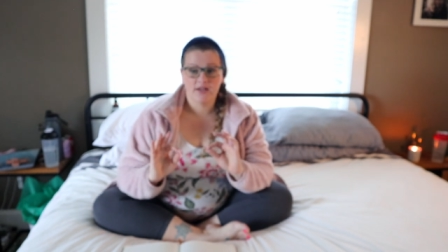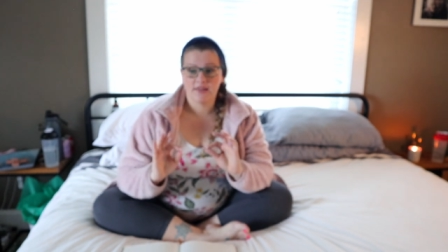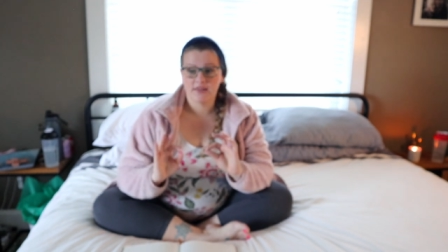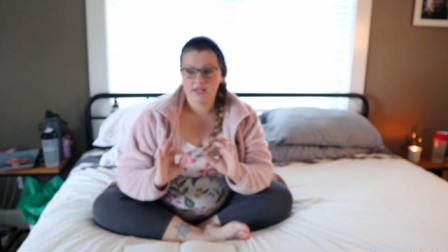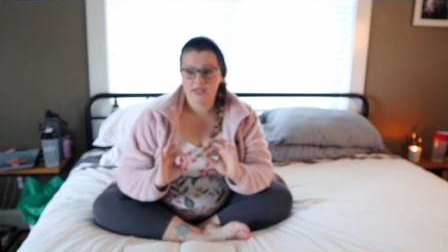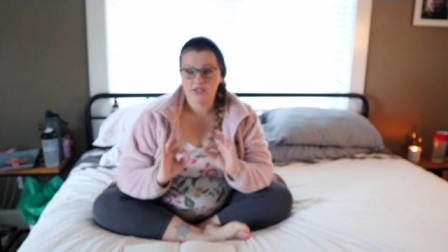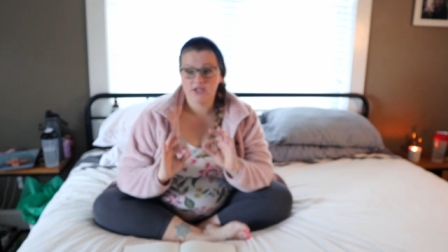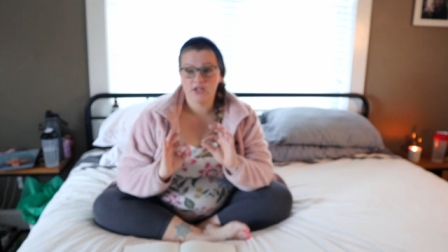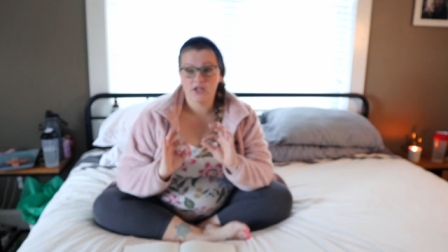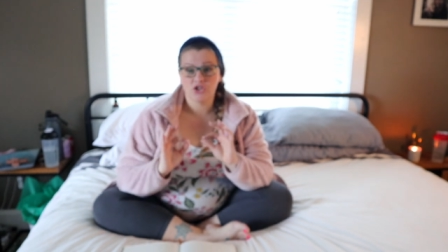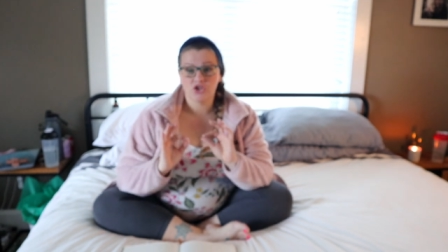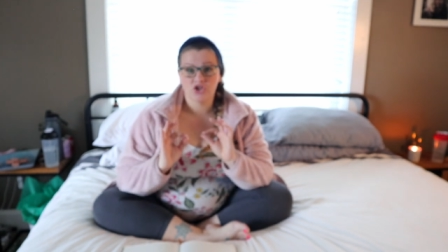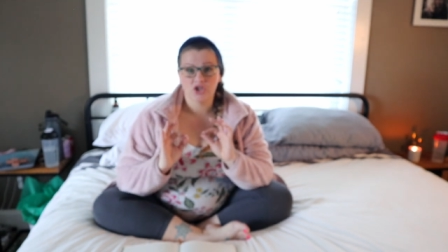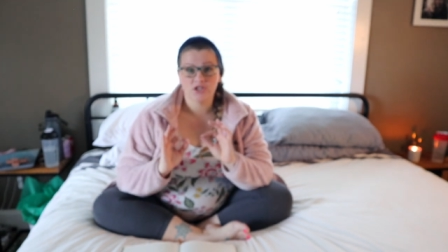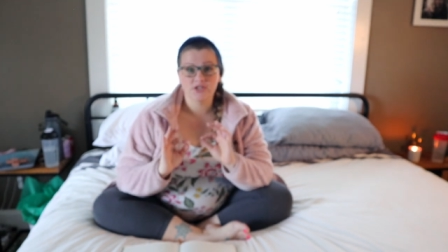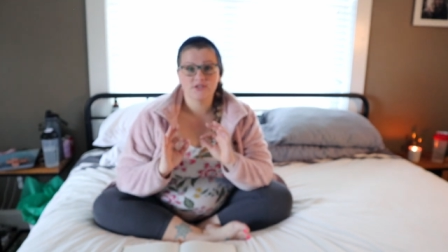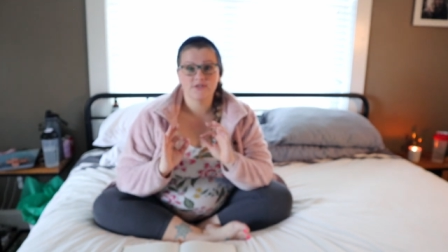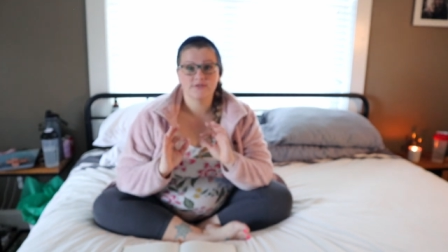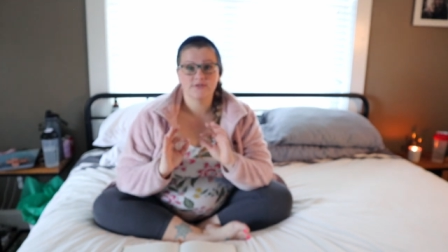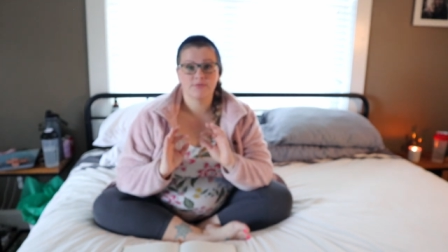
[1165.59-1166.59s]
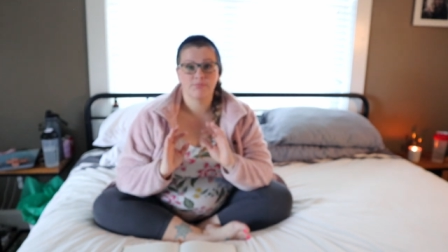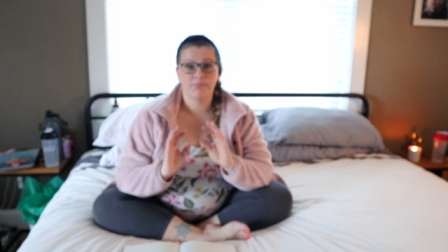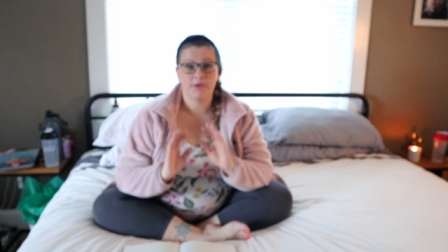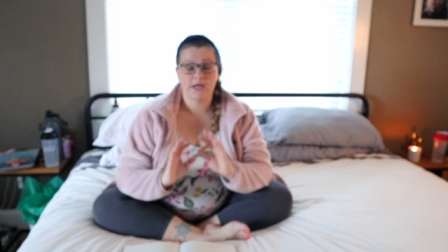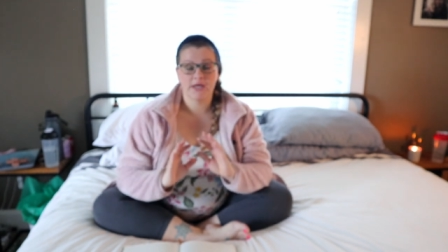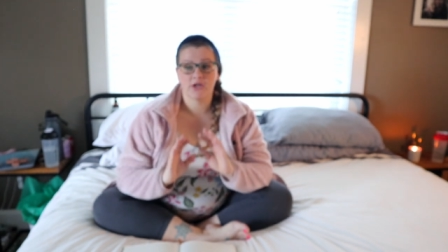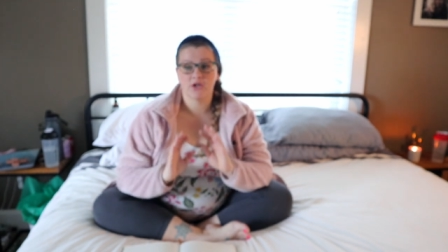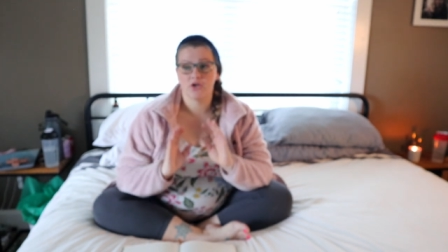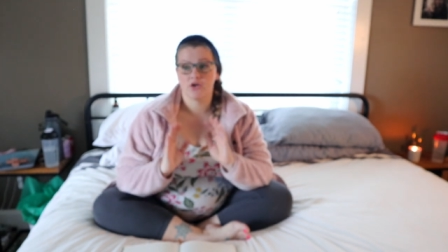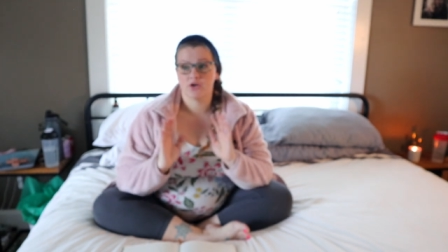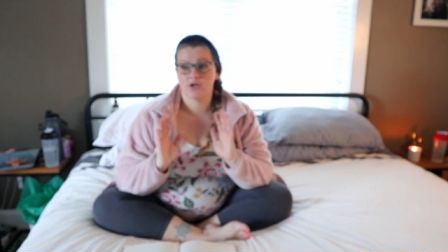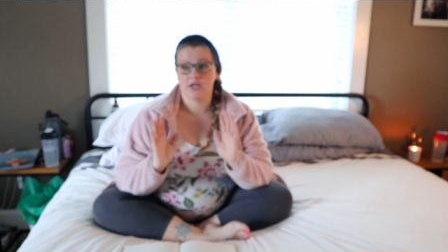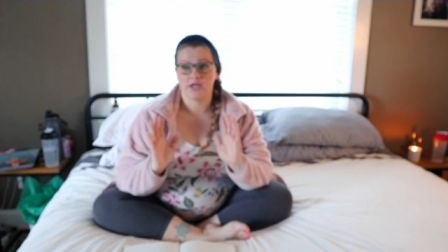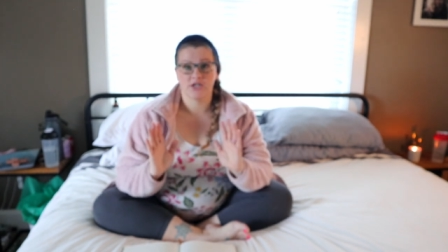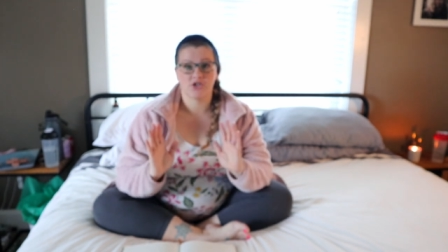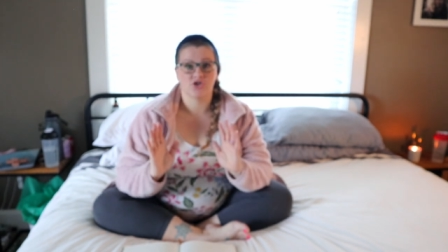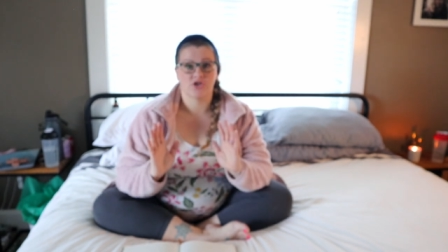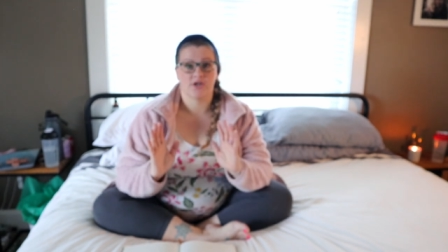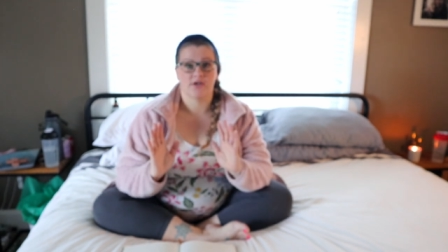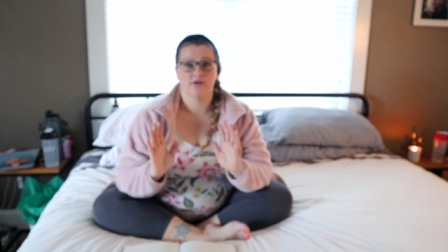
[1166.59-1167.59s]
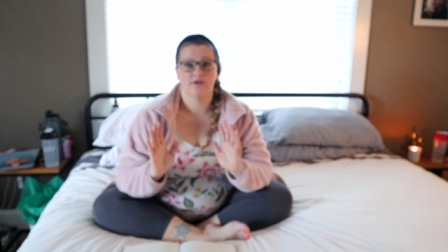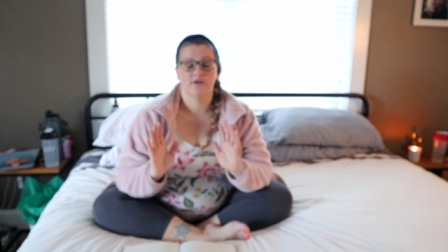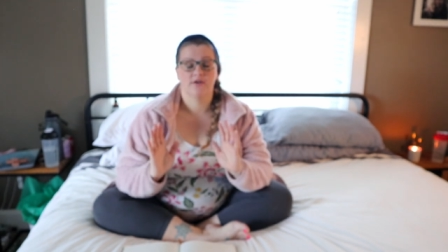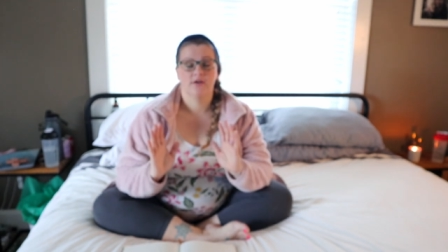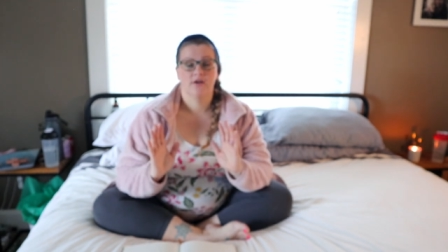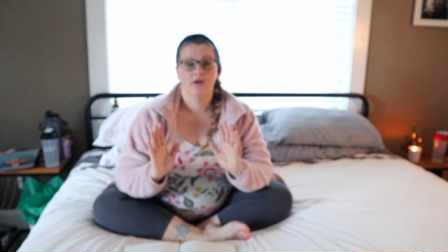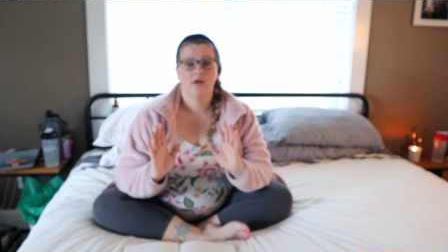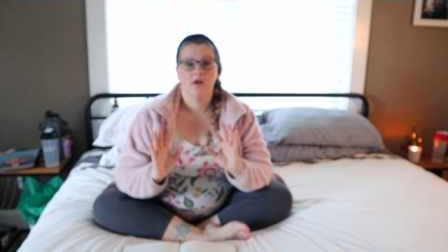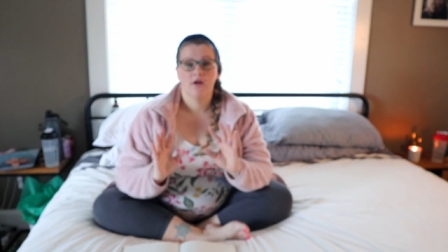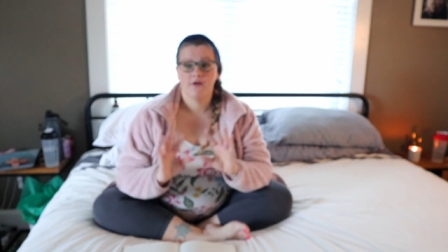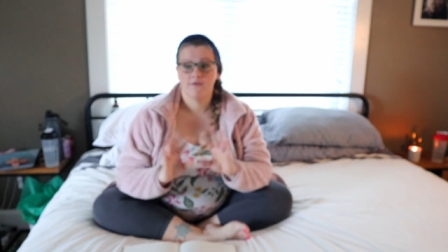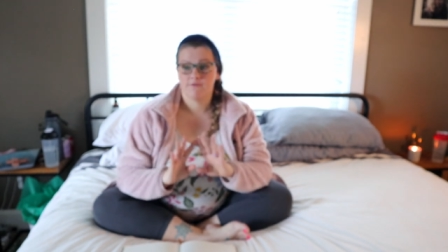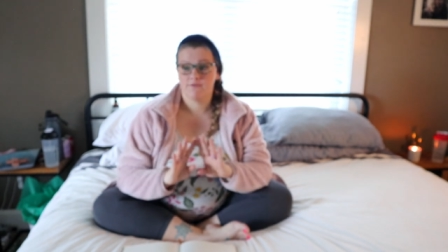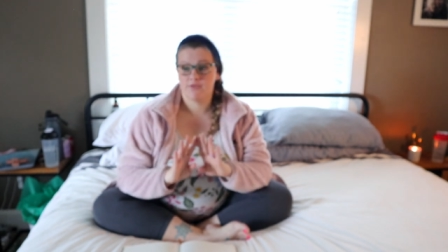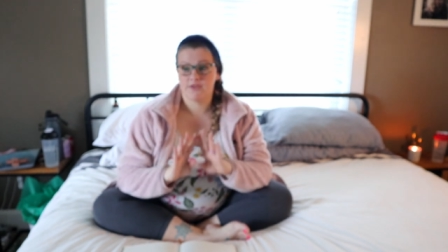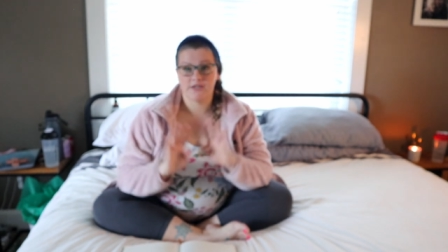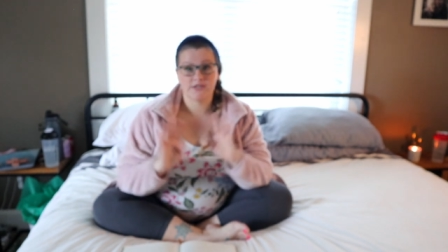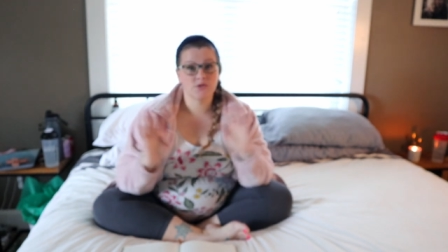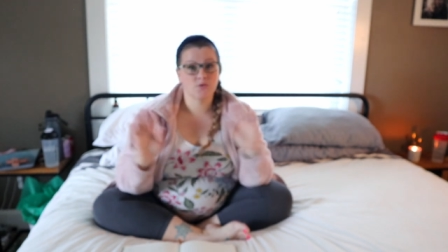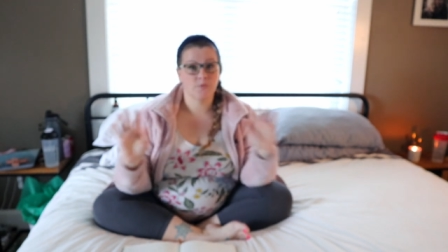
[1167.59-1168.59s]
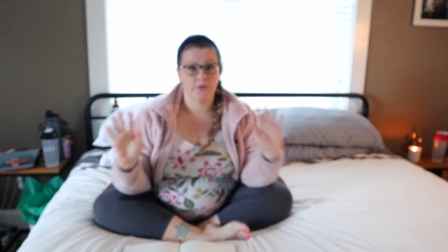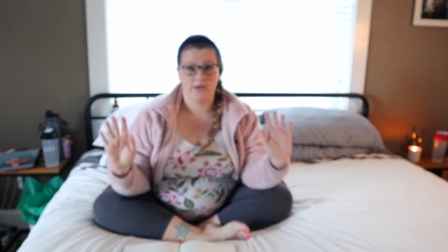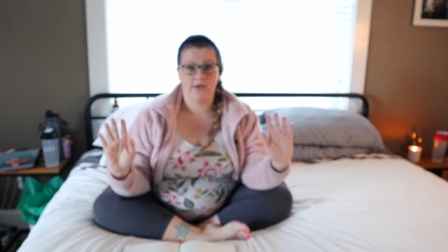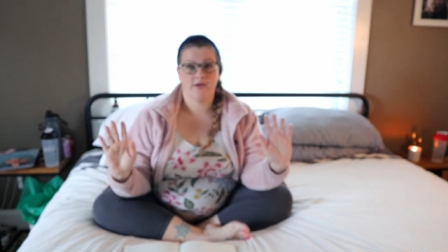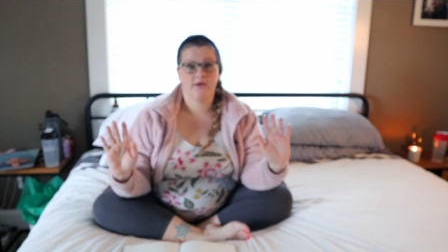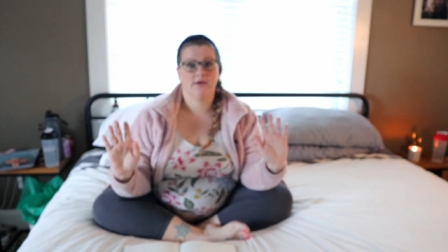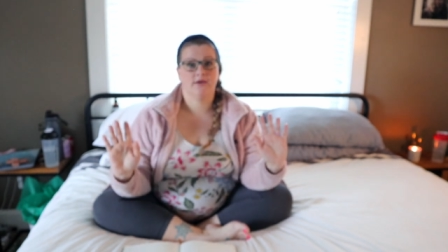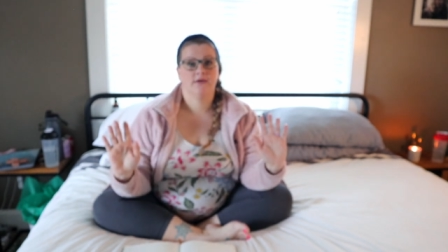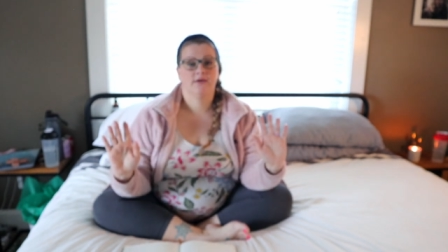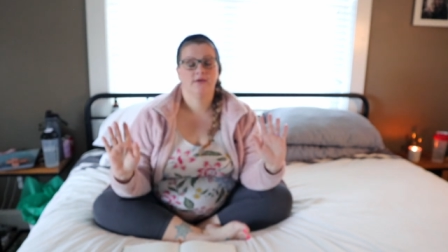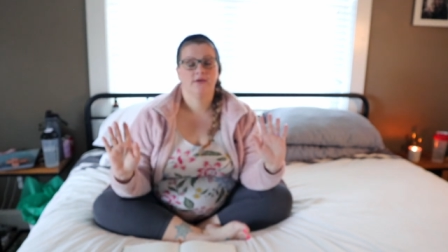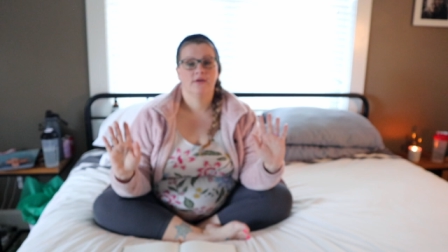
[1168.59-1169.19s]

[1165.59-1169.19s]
then just pick your kitchen this week